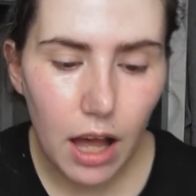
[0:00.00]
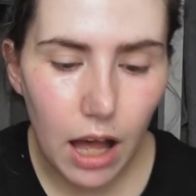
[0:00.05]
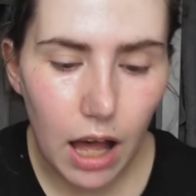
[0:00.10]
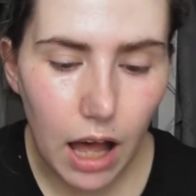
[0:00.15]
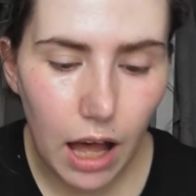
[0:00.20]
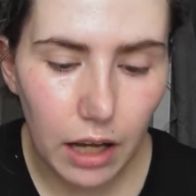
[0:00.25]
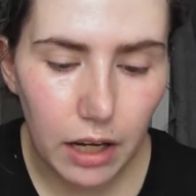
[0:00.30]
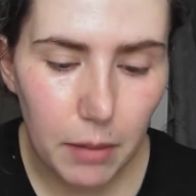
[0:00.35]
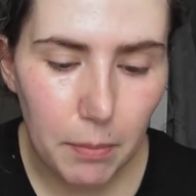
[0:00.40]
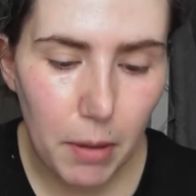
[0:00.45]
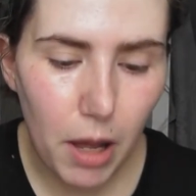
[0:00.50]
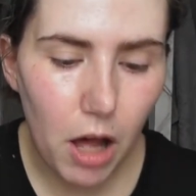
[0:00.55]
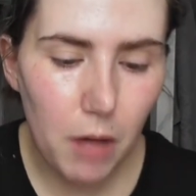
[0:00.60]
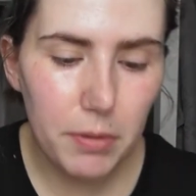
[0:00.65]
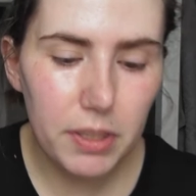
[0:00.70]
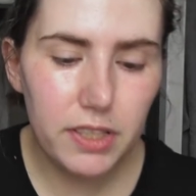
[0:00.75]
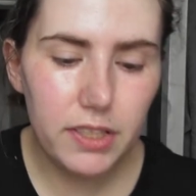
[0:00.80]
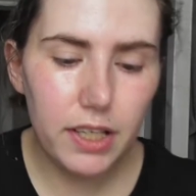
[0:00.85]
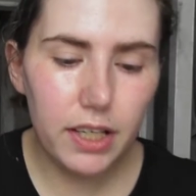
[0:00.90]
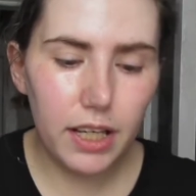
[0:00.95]
And
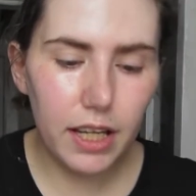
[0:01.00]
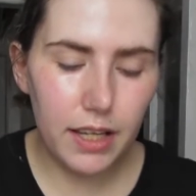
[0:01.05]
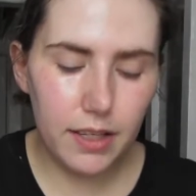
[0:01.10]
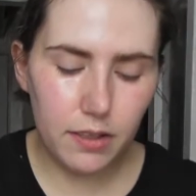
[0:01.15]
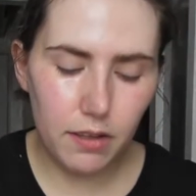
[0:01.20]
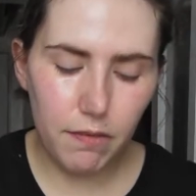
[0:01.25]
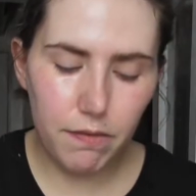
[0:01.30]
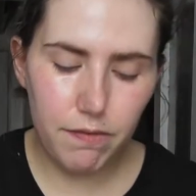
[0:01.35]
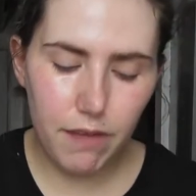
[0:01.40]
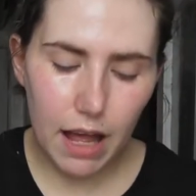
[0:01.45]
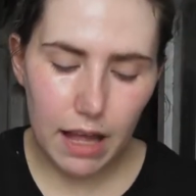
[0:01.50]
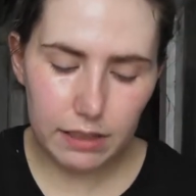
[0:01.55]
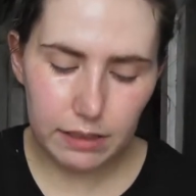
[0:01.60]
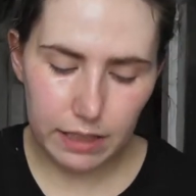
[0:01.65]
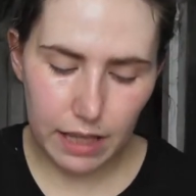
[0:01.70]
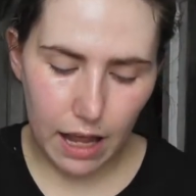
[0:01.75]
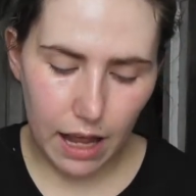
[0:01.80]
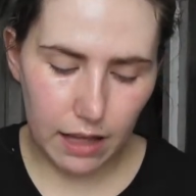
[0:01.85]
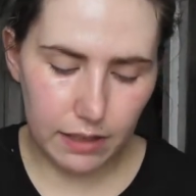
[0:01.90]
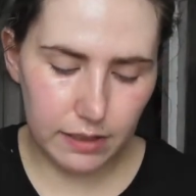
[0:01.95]
palmitic is a
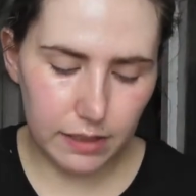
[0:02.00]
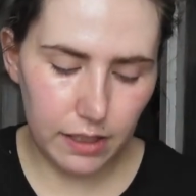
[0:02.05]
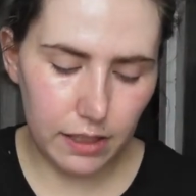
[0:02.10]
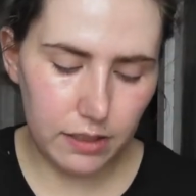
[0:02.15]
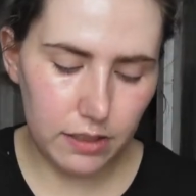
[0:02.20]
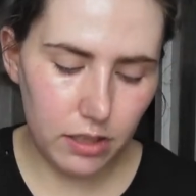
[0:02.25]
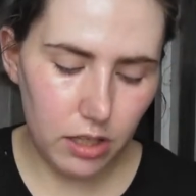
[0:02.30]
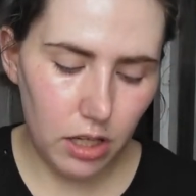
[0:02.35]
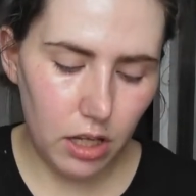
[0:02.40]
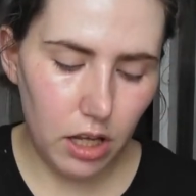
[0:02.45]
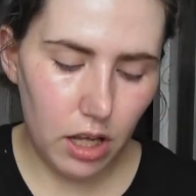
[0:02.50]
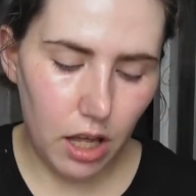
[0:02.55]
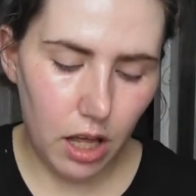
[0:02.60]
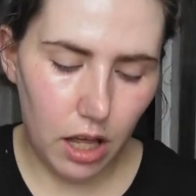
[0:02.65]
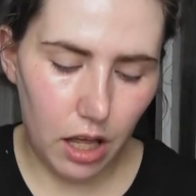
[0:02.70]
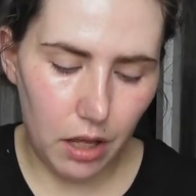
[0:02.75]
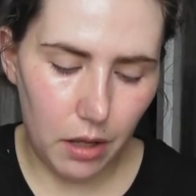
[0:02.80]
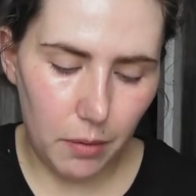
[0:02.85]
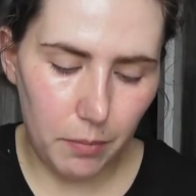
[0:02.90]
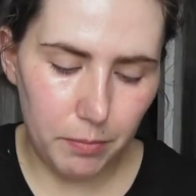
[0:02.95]
fatty acid.
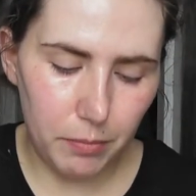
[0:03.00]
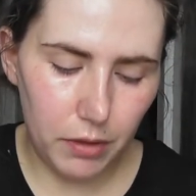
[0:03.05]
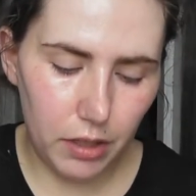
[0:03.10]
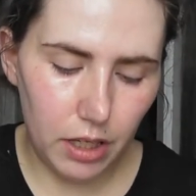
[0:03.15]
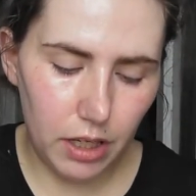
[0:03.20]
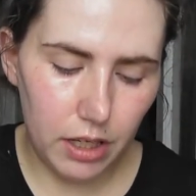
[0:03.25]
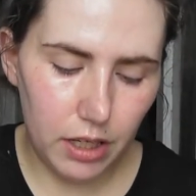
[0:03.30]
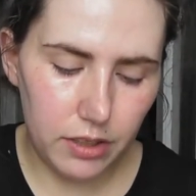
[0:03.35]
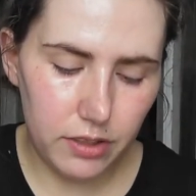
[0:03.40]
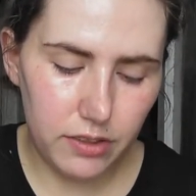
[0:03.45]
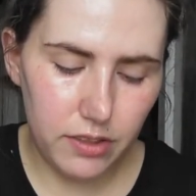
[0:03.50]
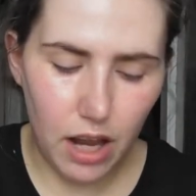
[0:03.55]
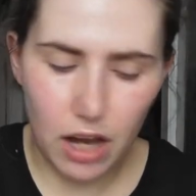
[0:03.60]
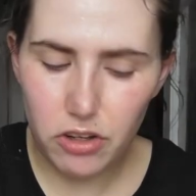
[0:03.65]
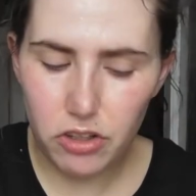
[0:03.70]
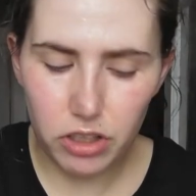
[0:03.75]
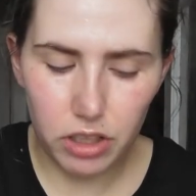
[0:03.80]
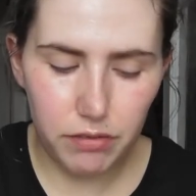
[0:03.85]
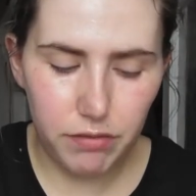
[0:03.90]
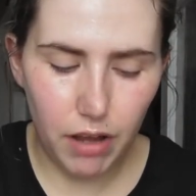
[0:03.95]
And it's
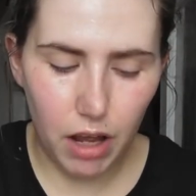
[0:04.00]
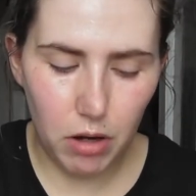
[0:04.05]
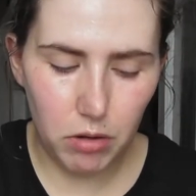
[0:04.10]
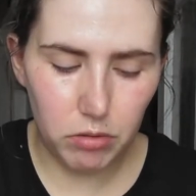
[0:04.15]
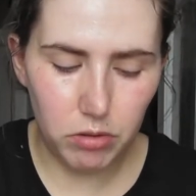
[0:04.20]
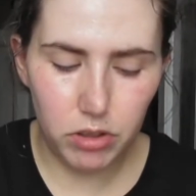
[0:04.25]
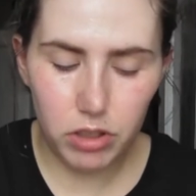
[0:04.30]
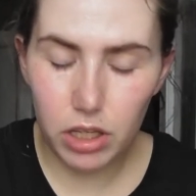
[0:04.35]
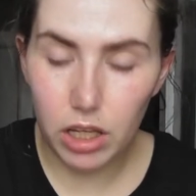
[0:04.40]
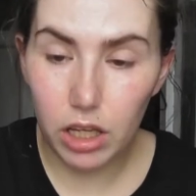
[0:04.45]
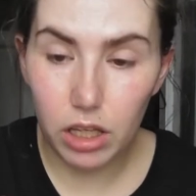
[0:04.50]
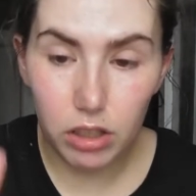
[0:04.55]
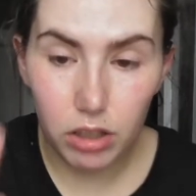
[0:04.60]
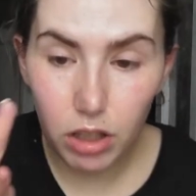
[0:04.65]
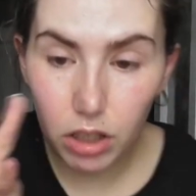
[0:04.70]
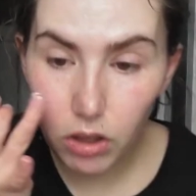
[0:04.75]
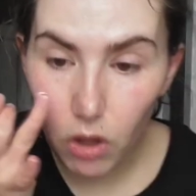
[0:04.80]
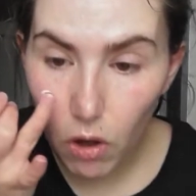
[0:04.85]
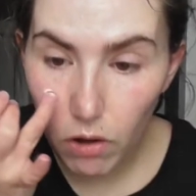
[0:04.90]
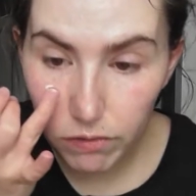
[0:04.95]
naturally found in
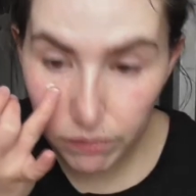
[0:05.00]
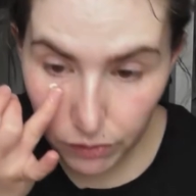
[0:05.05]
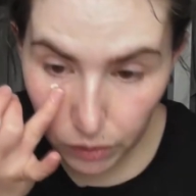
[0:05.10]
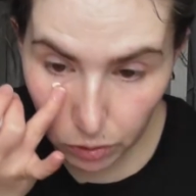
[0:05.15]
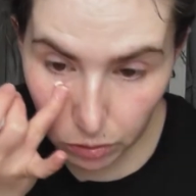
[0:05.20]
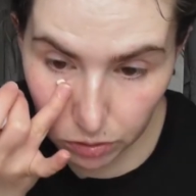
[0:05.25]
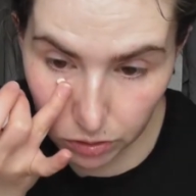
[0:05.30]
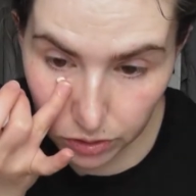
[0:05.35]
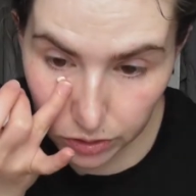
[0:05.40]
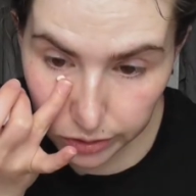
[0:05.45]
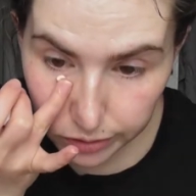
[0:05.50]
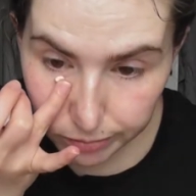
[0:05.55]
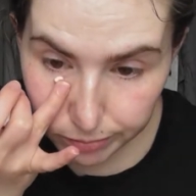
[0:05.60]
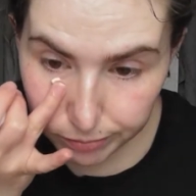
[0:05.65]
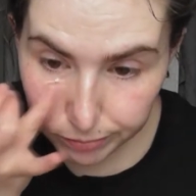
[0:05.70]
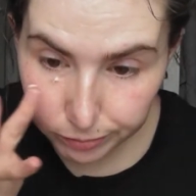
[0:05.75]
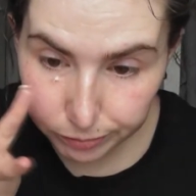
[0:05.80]
a lot of foods.